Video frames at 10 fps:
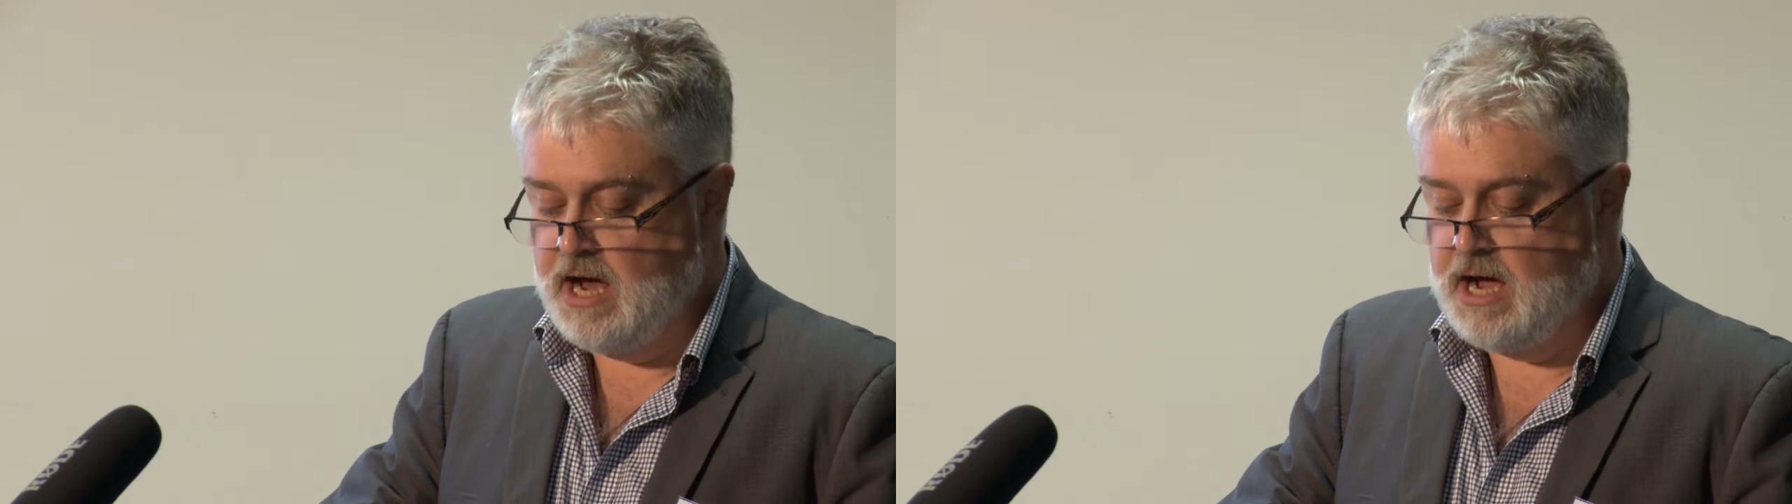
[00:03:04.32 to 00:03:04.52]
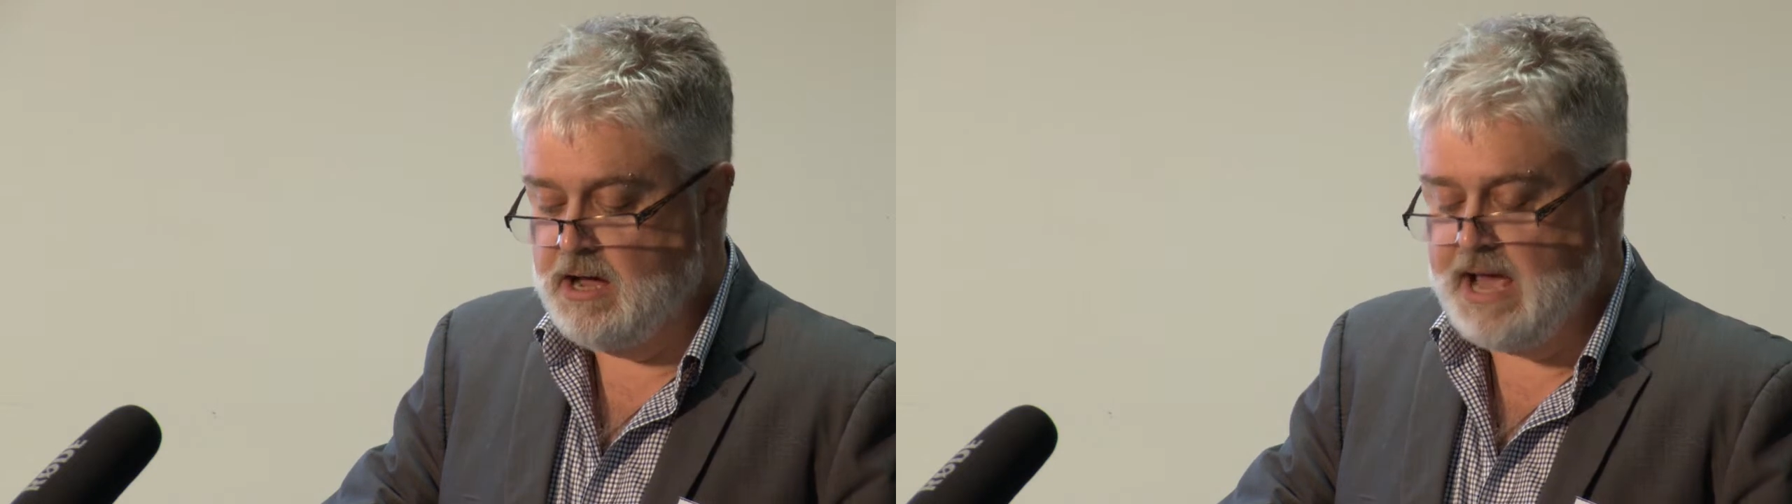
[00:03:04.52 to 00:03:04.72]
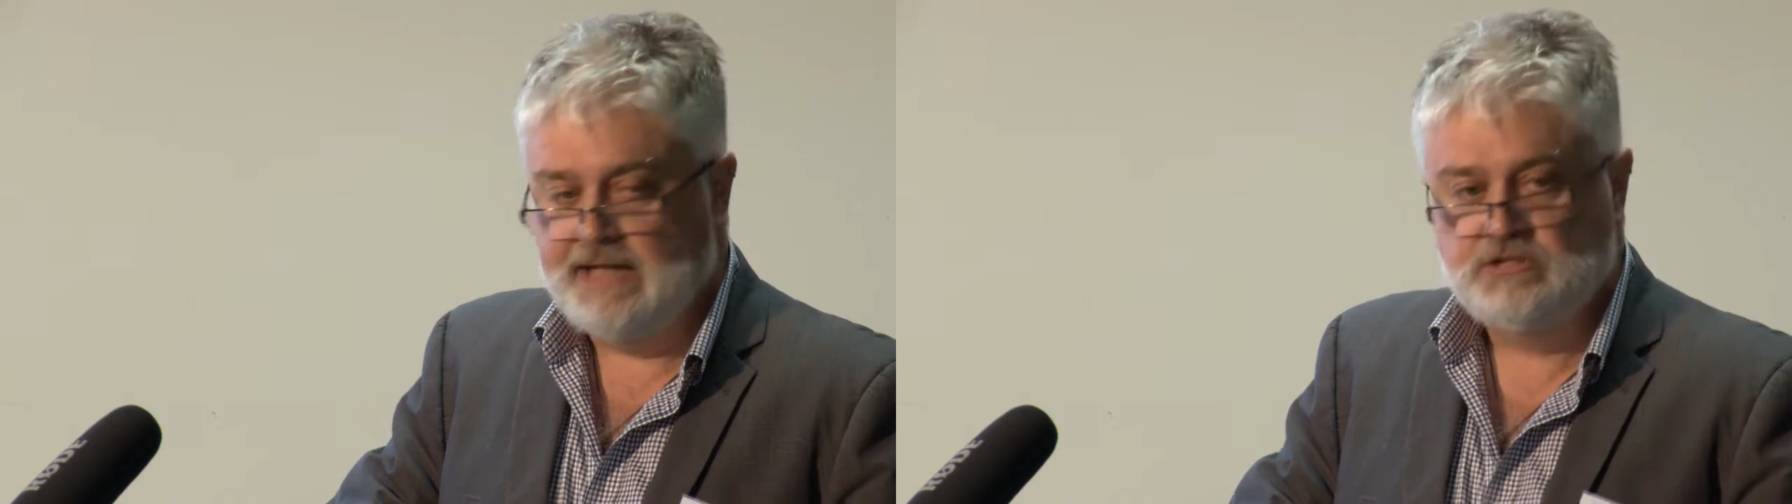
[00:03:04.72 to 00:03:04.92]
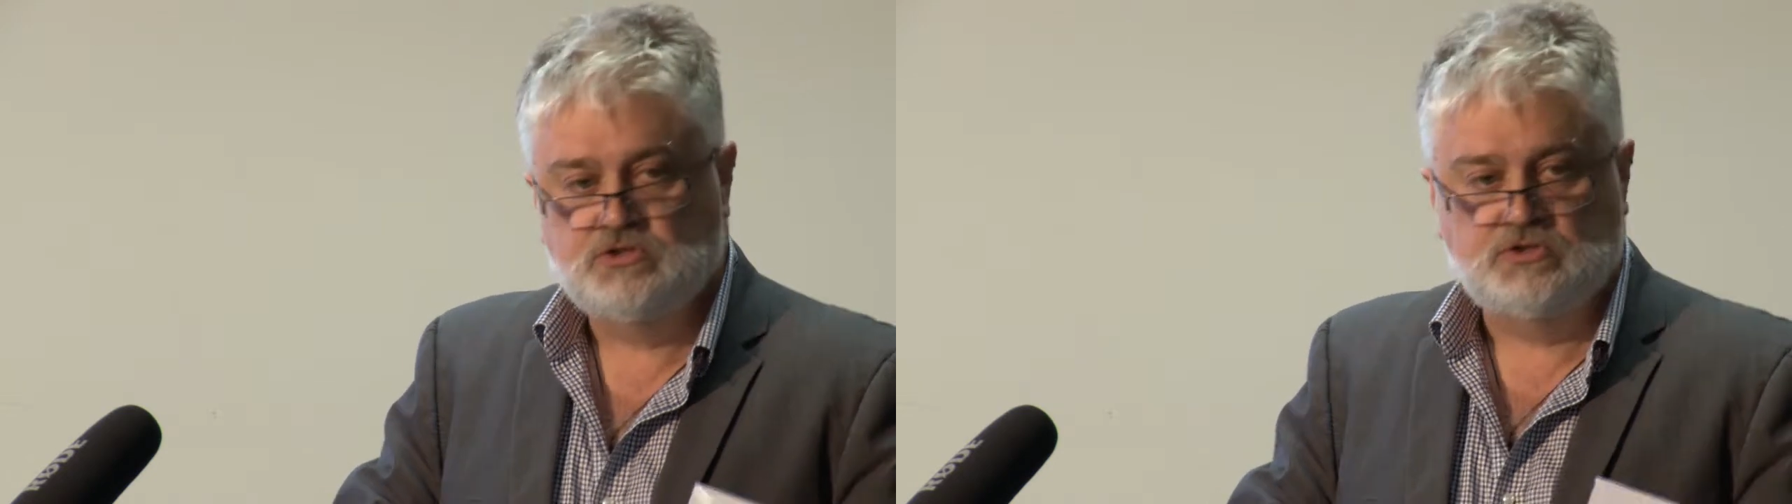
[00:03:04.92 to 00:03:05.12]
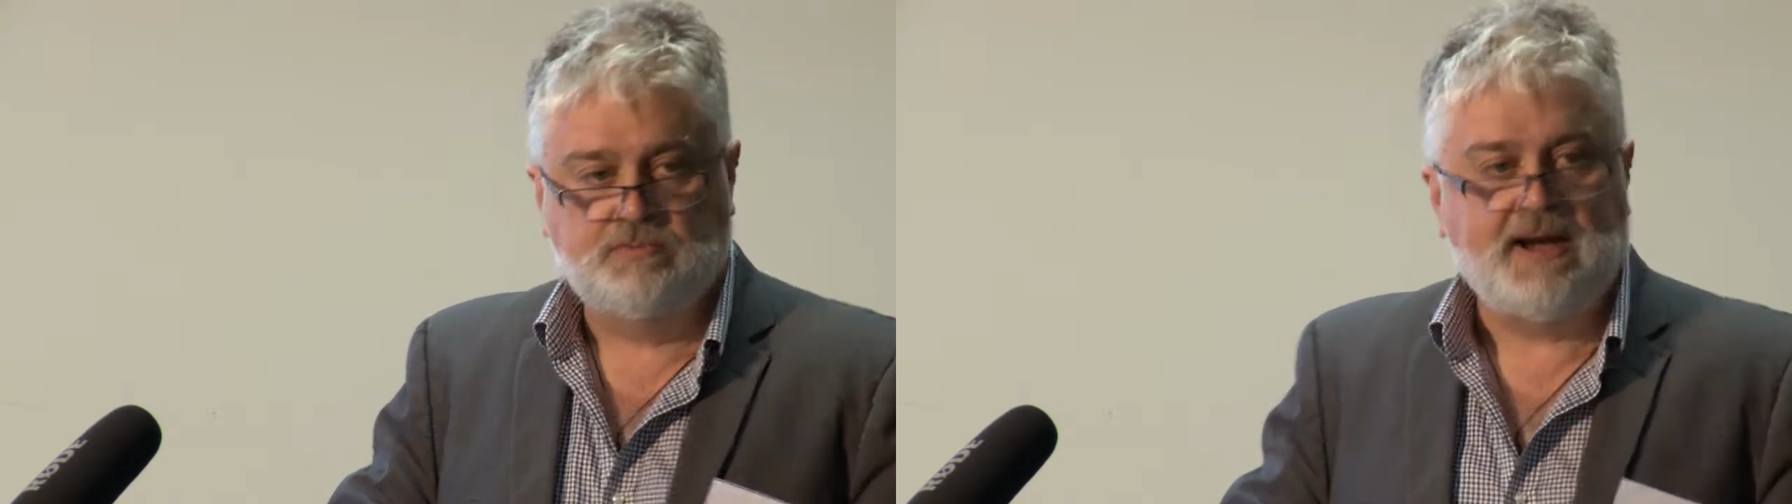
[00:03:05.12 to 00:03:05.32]
and
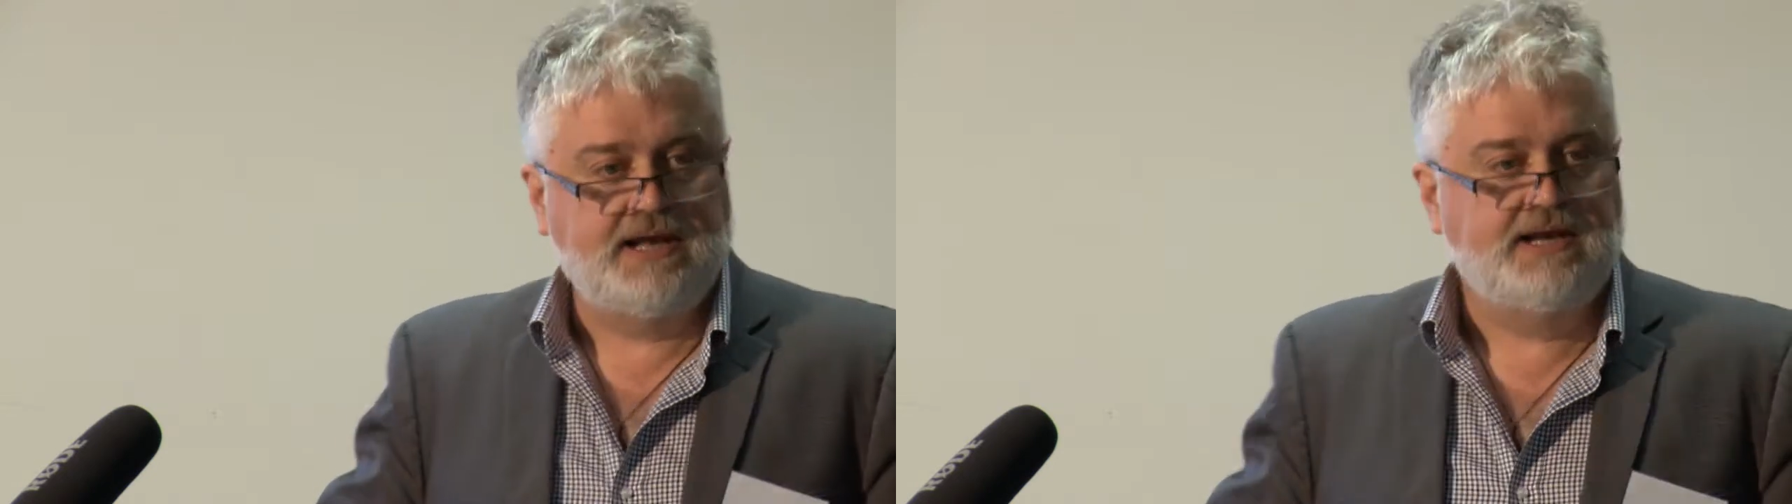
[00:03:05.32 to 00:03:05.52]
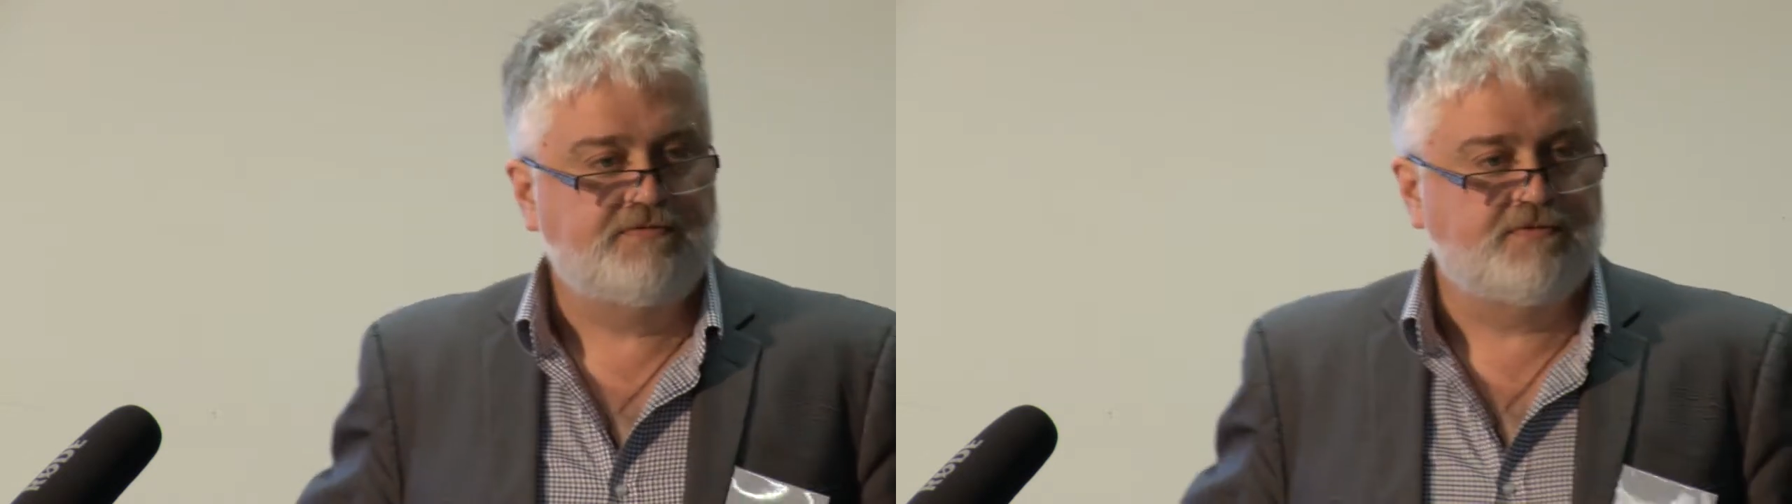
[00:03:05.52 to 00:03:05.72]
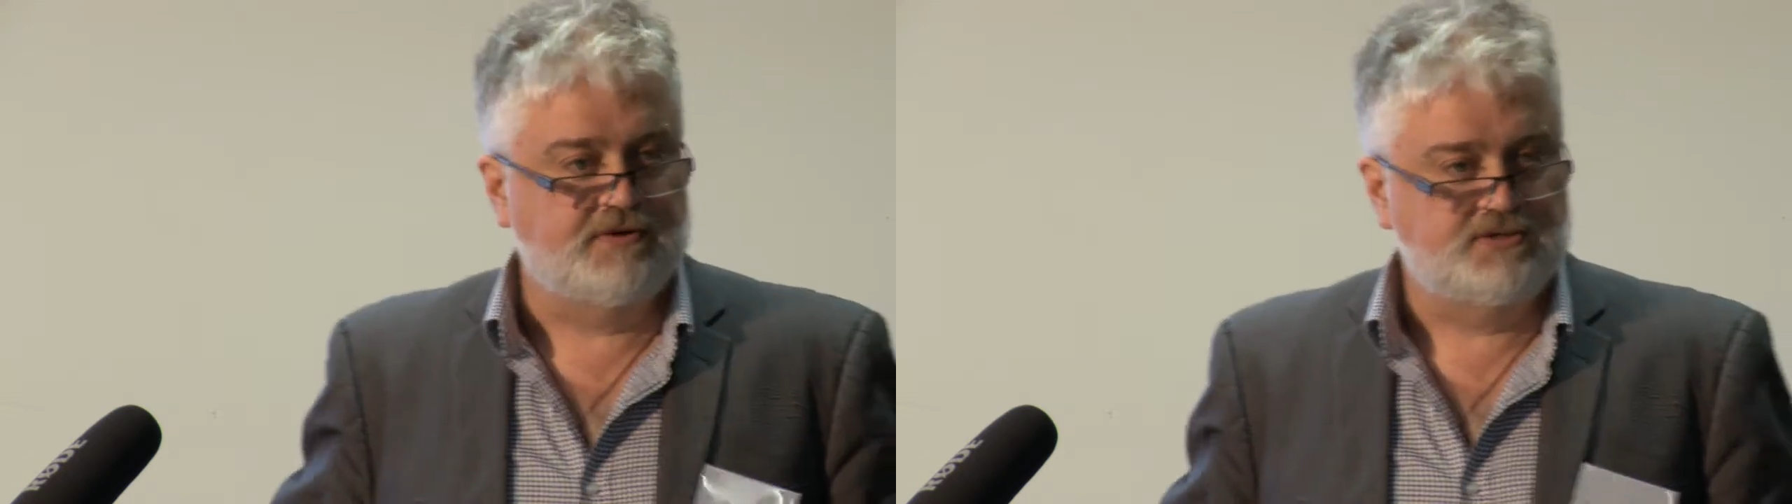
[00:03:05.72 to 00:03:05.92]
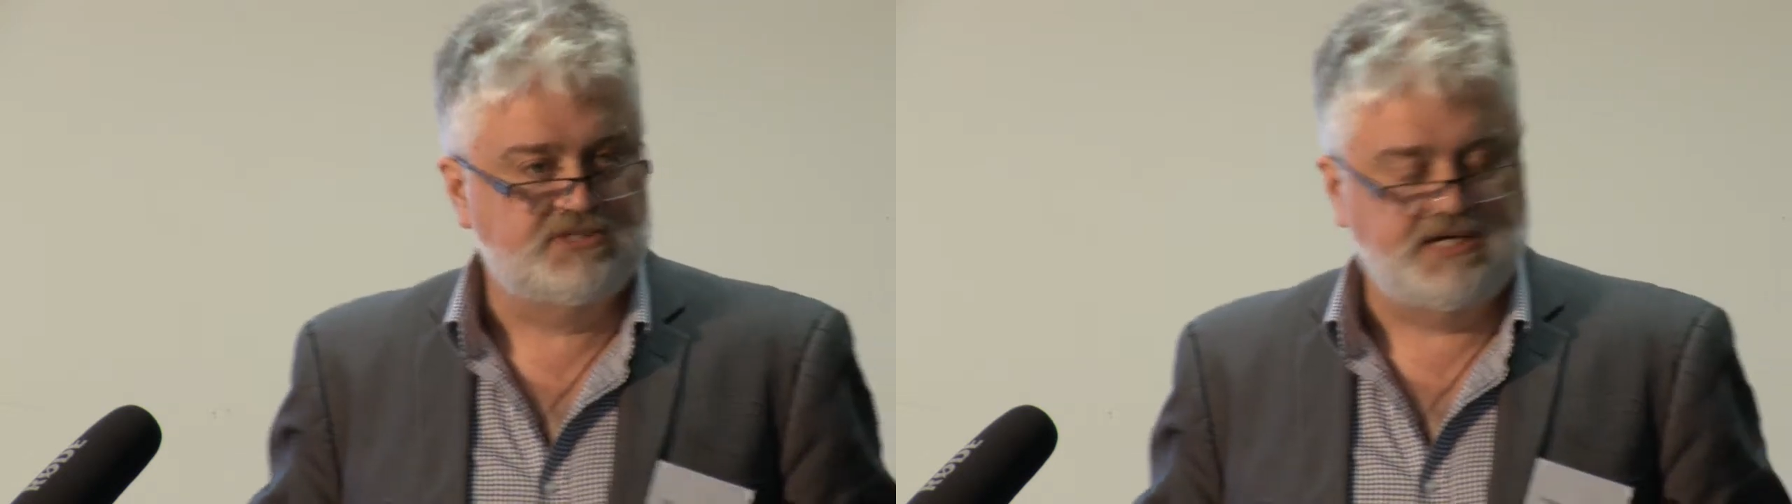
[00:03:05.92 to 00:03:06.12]
to make a difference,